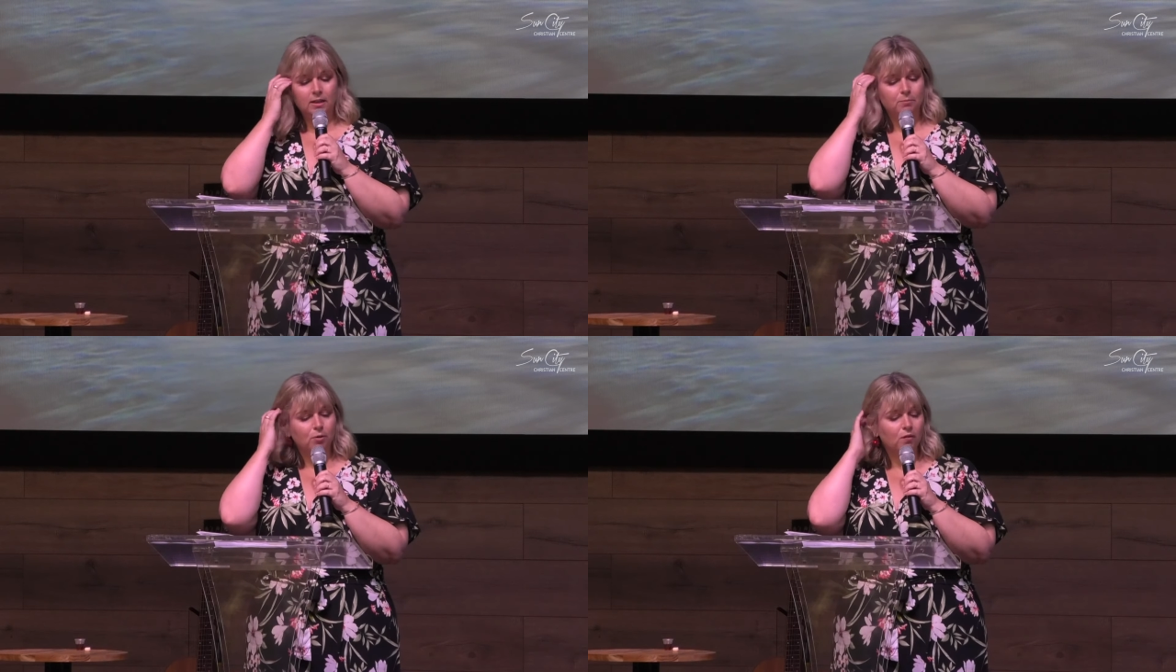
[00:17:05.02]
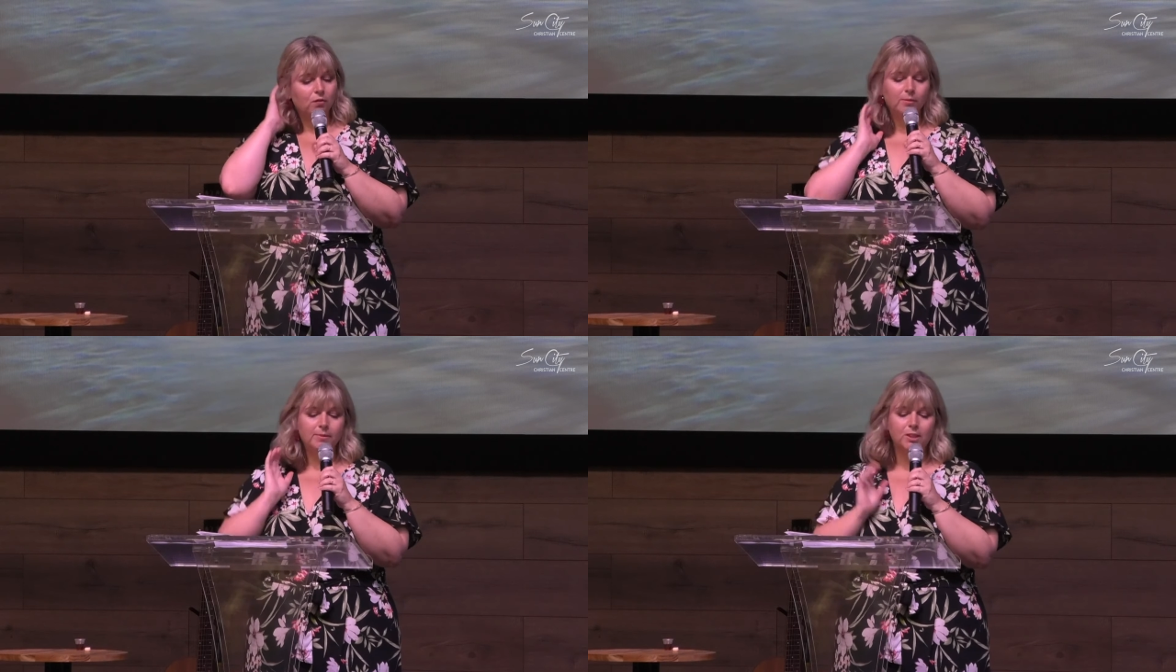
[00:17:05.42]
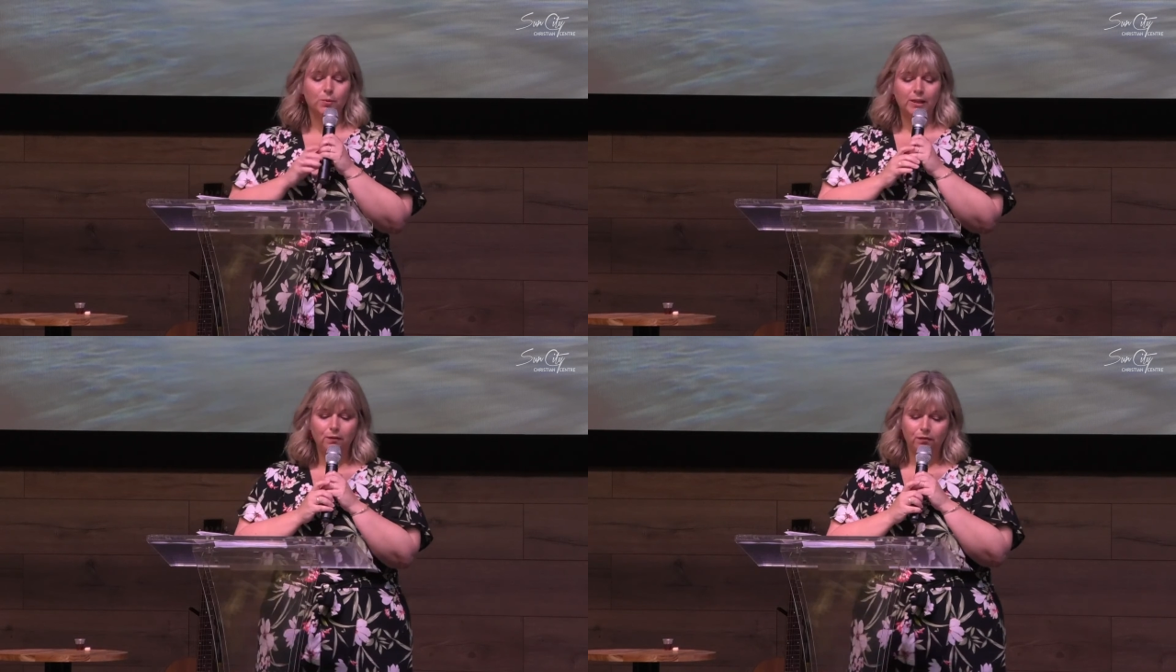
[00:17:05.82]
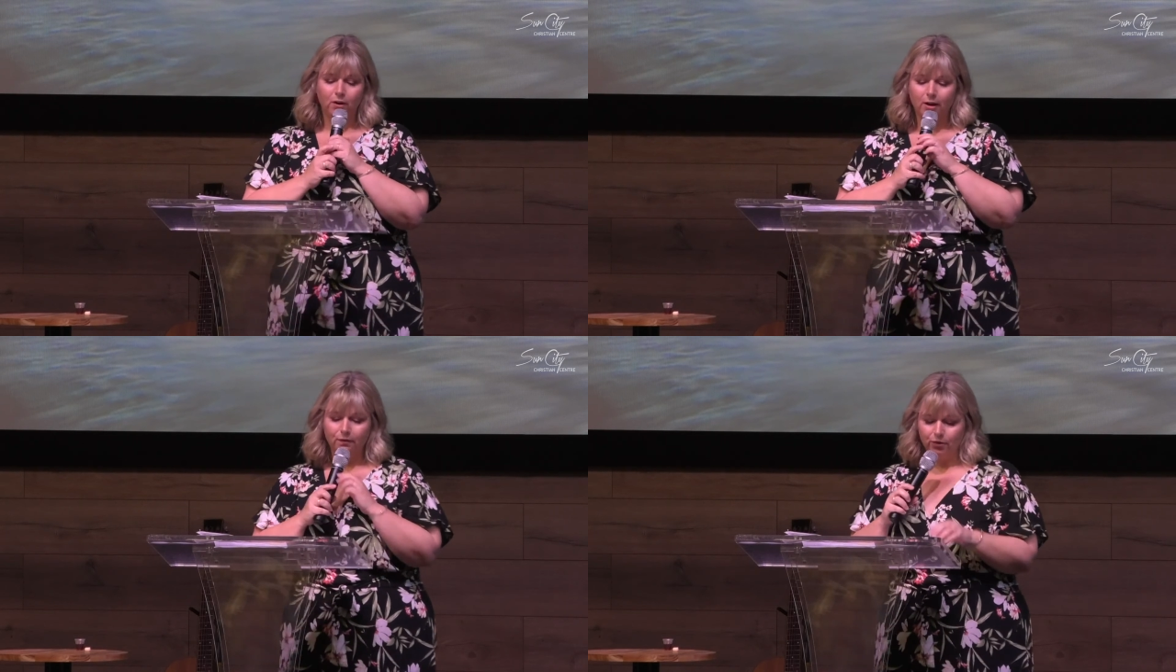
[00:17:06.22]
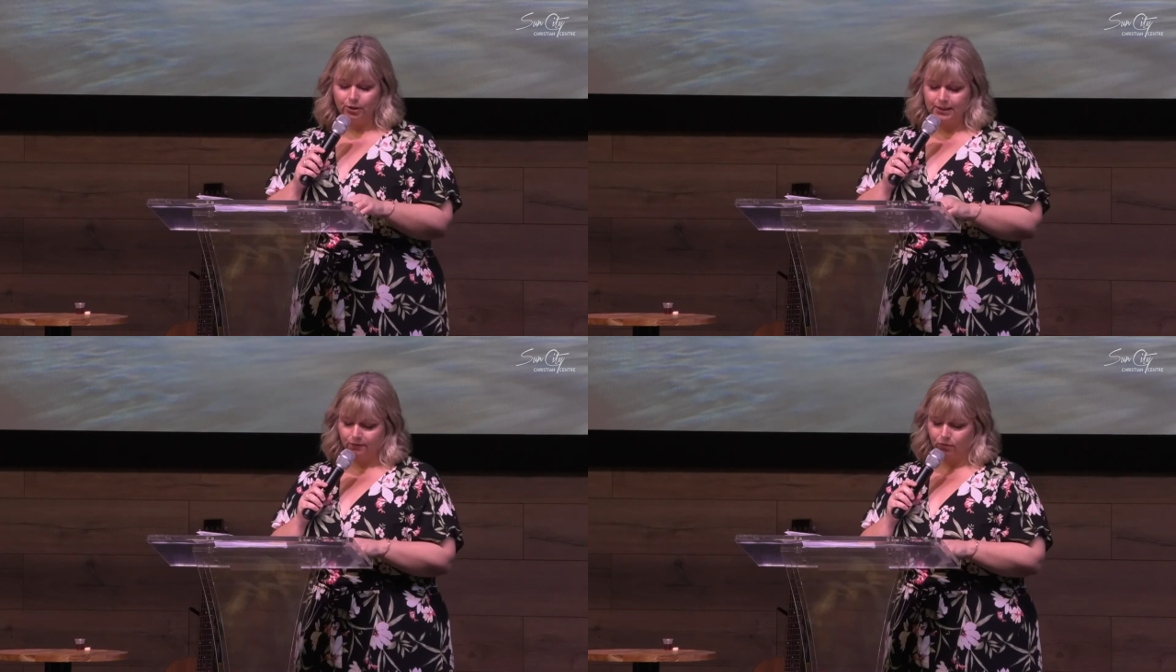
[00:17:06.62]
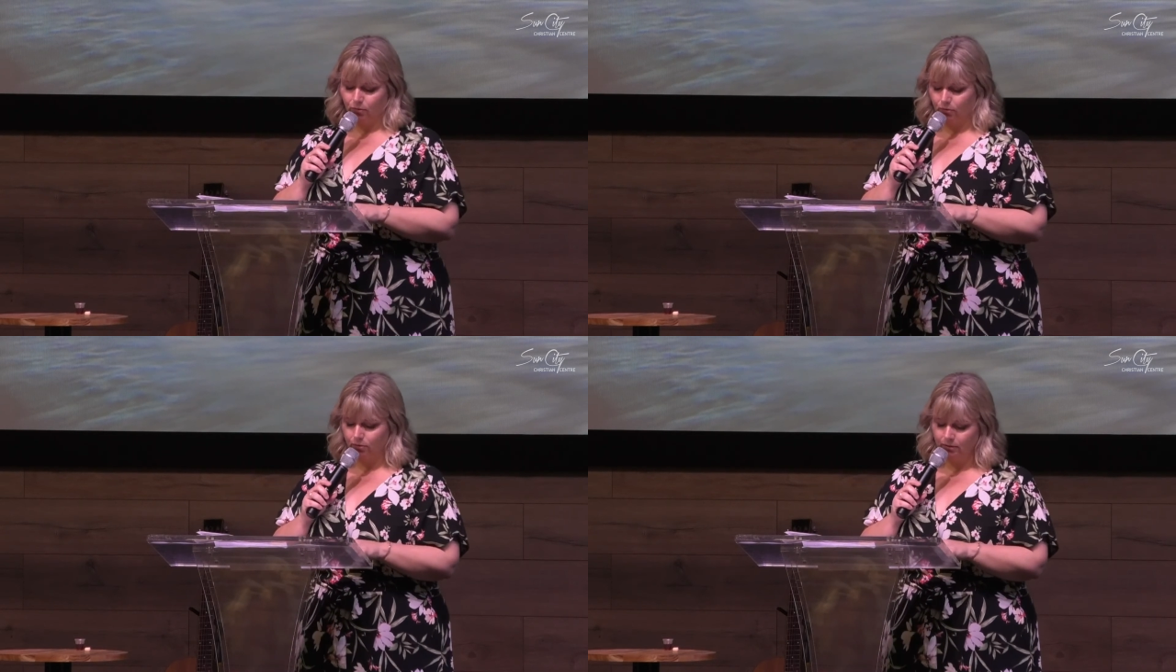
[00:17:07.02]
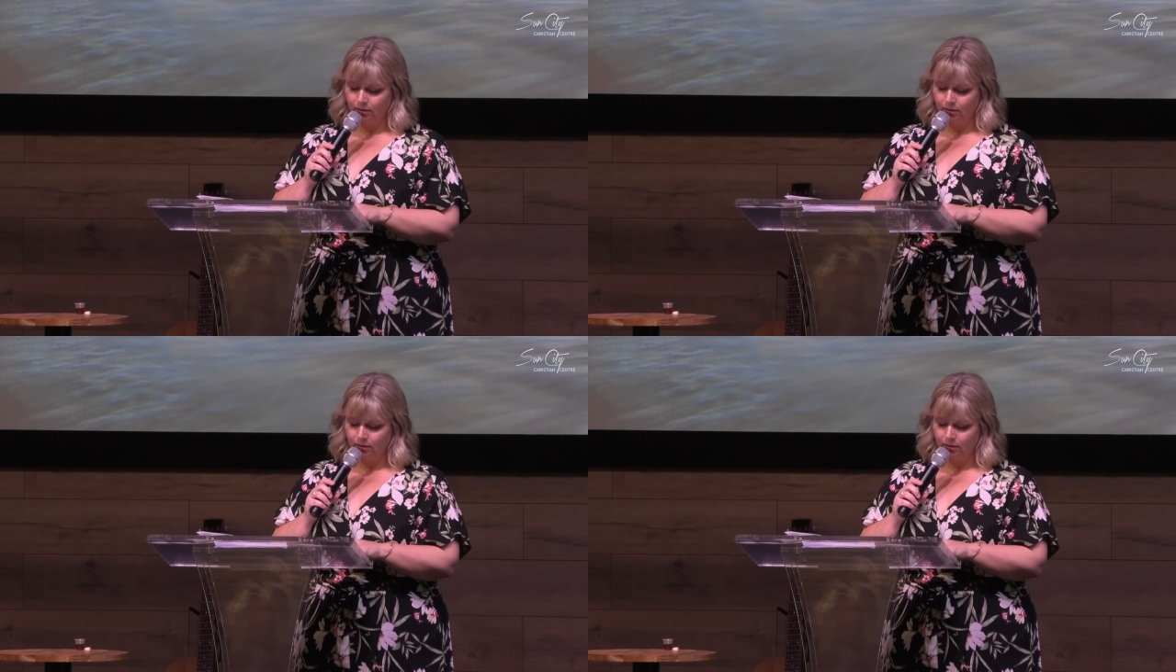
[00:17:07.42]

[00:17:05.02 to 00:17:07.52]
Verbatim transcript: in Proverbs twenty-five verse four,